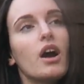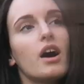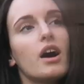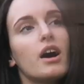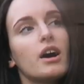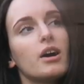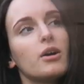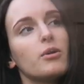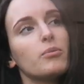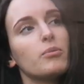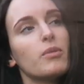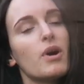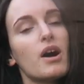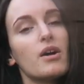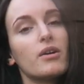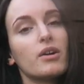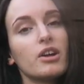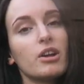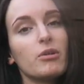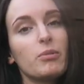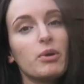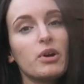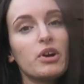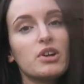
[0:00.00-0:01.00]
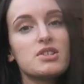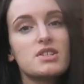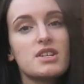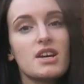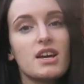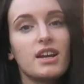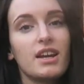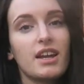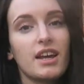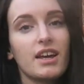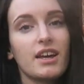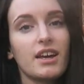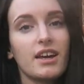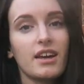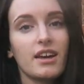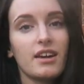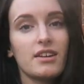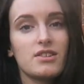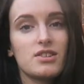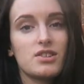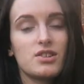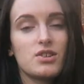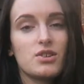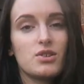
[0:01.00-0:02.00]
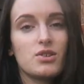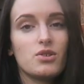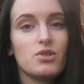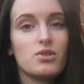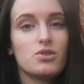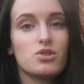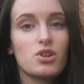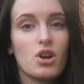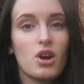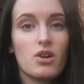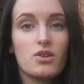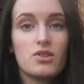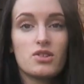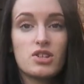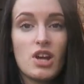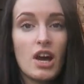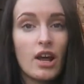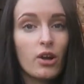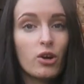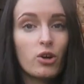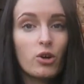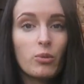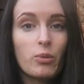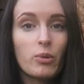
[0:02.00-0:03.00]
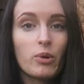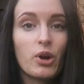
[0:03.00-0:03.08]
I'm going to put a link to Joe's channel,